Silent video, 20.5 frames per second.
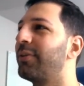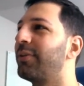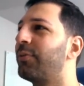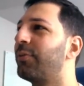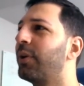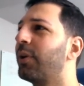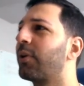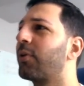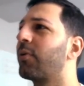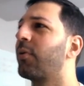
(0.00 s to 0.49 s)

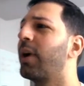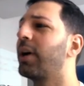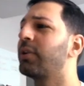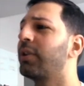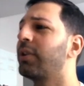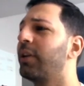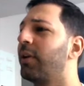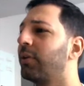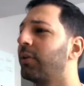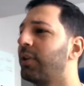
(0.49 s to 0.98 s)
real
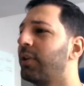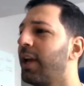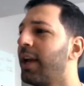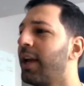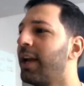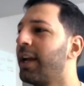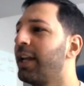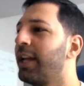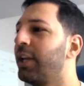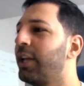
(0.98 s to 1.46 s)
question? He goes,
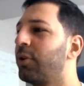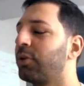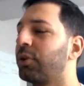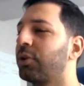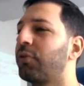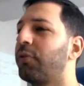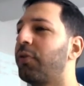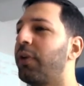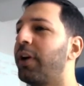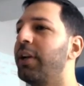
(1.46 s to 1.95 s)
he
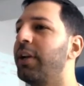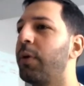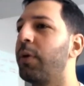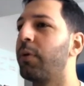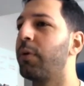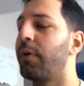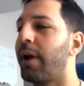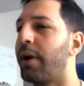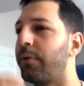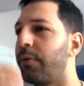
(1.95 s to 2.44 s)
goes. It's funny. We
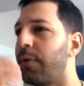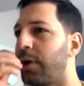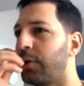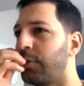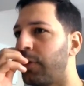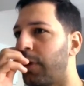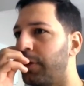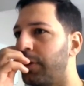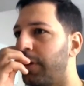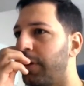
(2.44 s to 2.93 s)
were at a
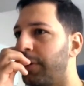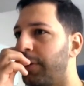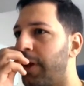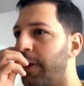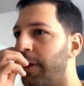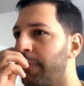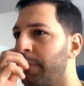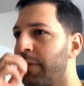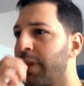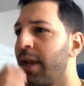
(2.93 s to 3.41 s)
restaurant the other
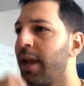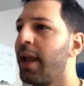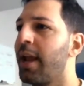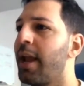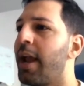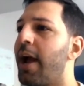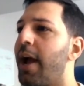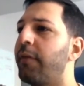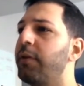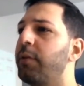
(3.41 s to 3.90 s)
day
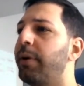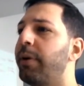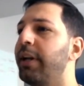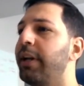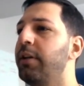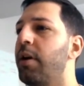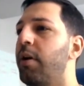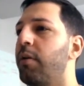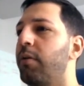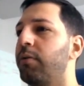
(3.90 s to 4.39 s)

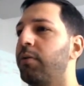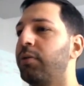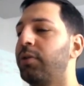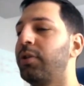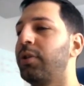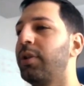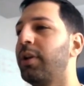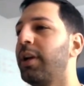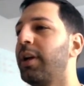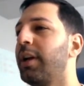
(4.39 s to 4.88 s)
everybody
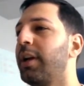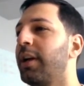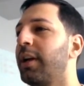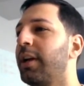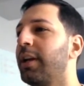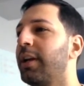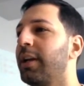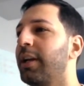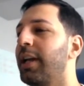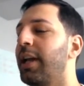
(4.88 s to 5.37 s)
knows
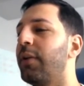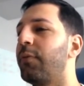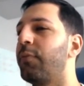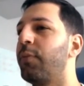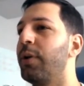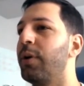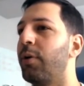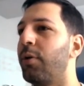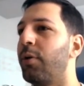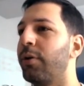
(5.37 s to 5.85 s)
if
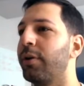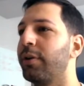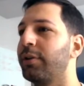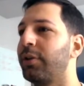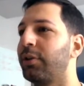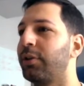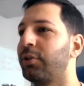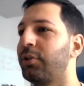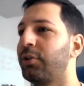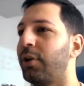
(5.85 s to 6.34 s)
we order
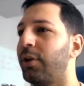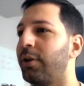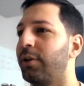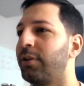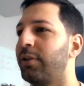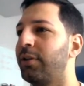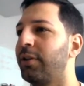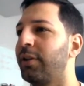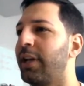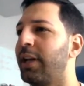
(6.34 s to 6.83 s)

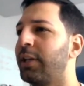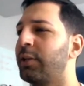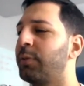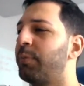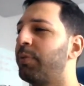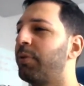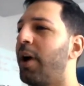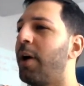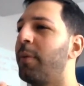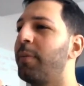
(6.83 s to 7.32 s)
desserts, it's
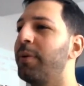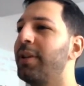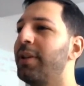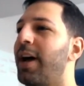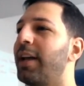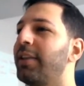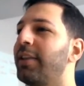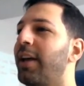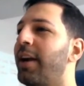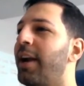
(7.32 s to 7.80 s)
probably
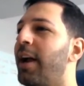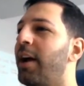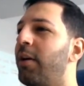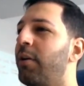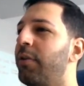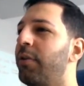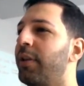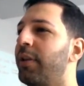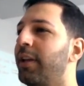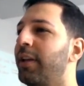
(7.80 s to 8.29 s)
not that
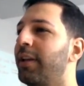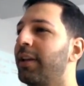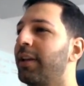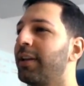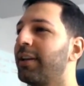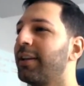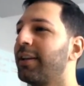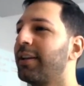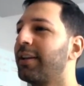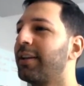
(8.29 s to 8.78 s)
healthy.
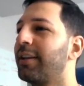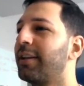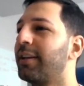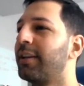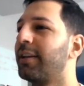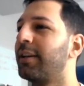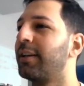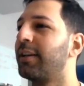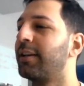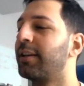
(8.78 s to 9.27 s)

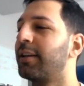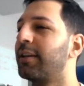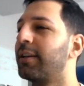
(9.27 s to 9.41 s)
Mm-hmm.